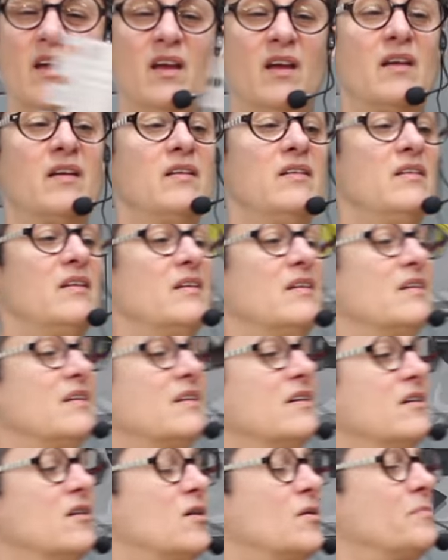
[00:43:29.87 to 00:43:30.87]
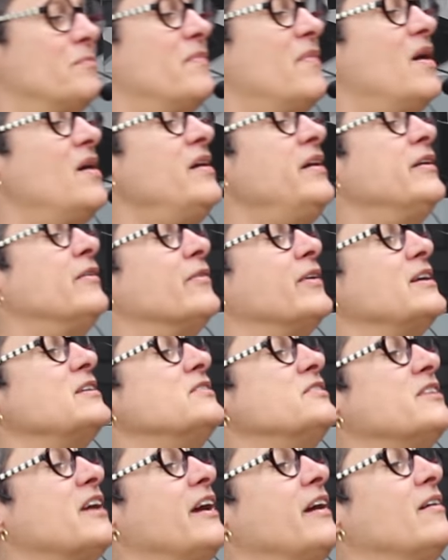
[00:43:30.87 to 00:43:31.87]
And on my
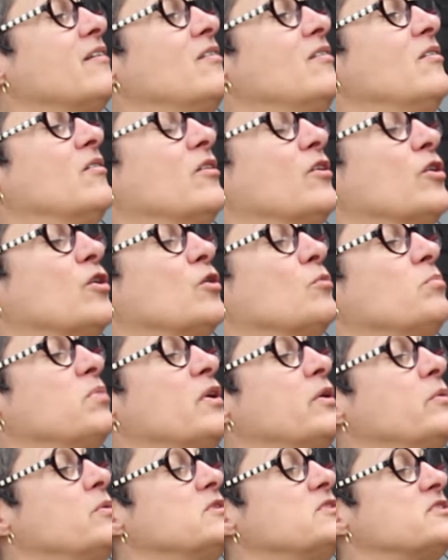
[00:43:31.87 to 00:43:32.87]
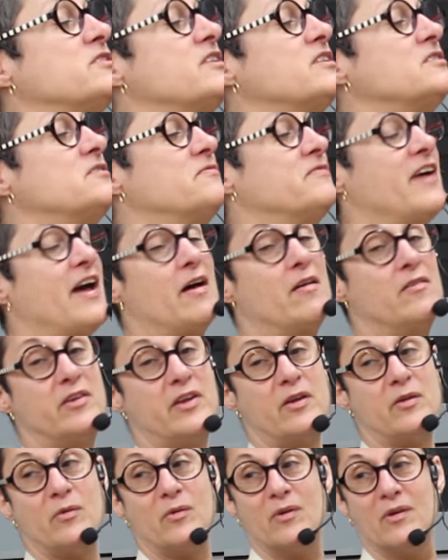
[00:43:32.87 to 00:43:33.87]
grayscale, her blue is this
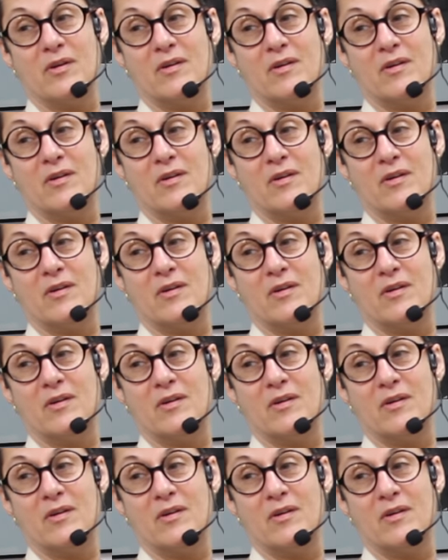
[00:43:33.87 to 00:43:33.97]
value.